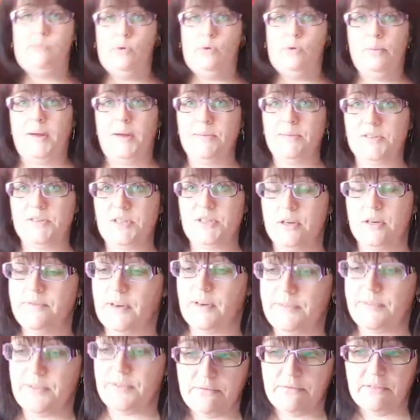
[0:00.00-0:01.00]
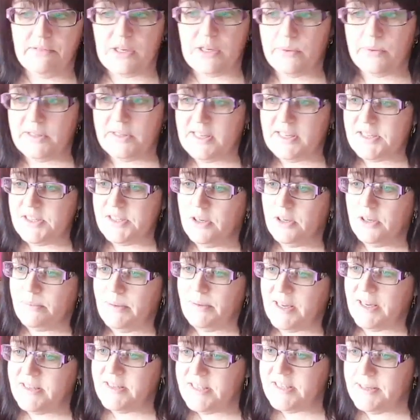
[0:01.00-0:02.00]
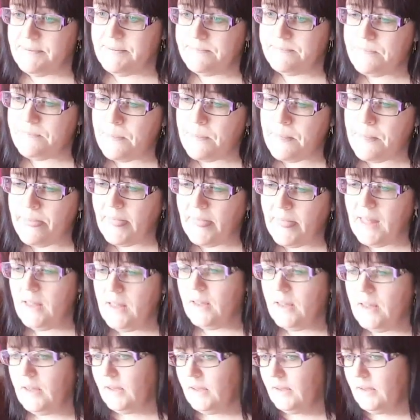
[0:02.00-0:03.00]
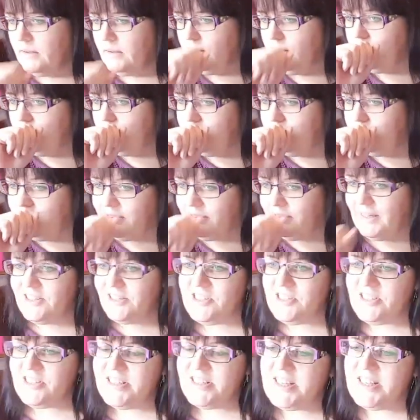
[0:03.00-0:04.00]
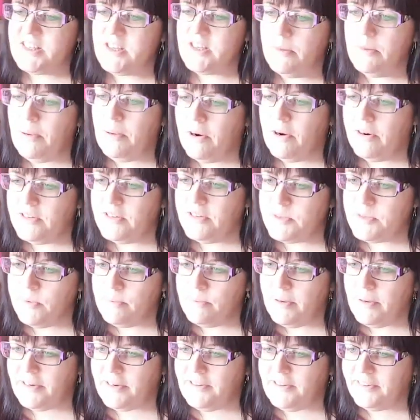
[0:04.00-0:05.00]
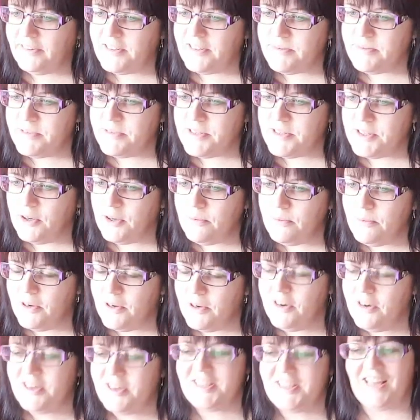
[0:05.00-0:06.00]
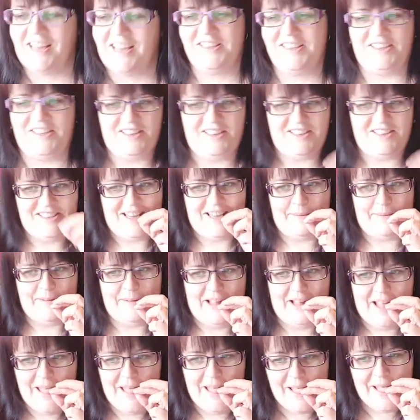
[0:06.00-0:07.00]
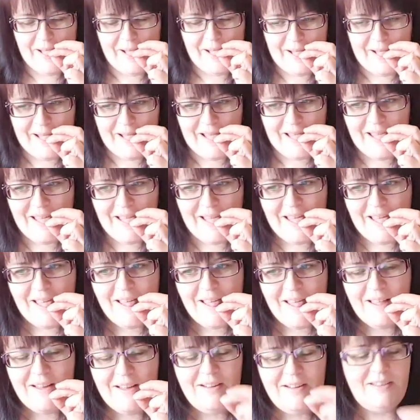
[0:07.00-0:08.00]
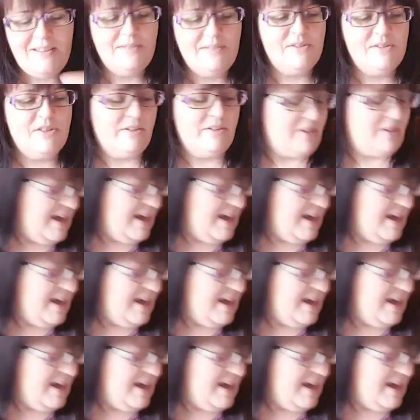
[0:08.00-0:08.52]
wallpaper so far for £3. That's not bad, is it? Angela says her partner's £1 item has sold, but hers hasn't. Damn it. Sorry, I've